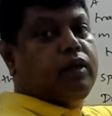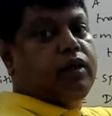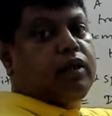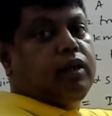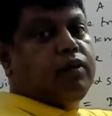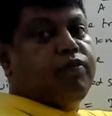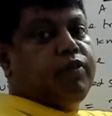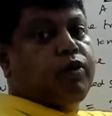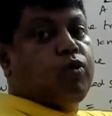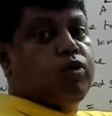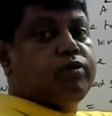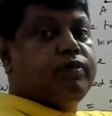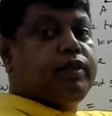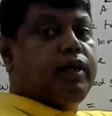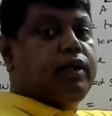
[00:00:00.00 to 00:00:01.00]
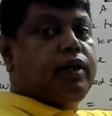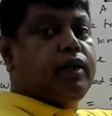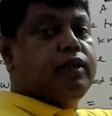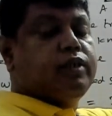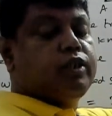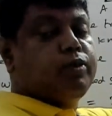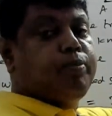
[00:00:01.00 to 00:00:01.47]
If it goes with the
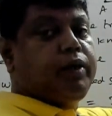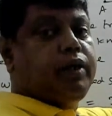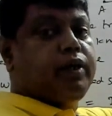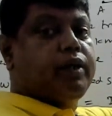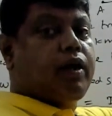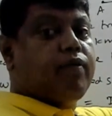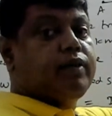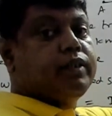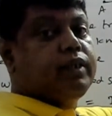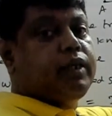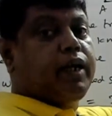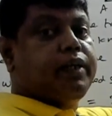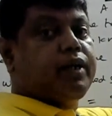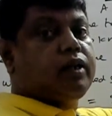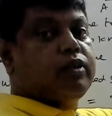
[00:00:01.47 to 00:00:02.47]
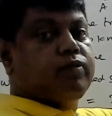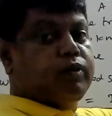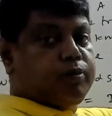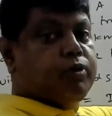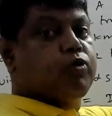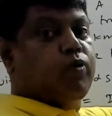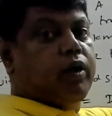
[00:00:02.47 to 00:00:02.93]
increased speed, it covers in 8 hours, which
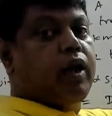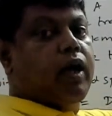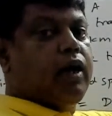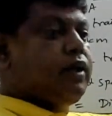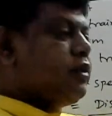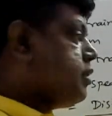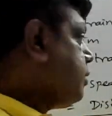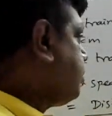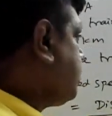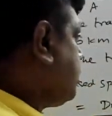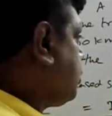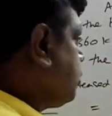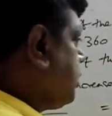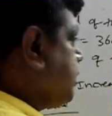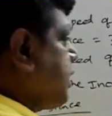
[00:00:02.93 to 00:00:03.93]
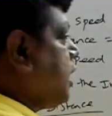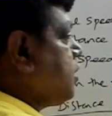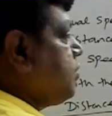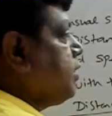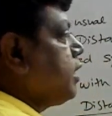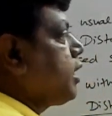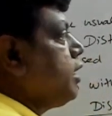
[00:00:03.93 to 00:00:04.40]
means 1 hour less. So it is
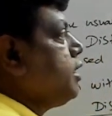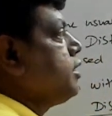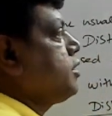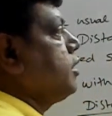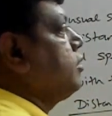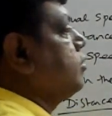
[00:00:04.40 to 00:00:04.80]
satisfying the condition.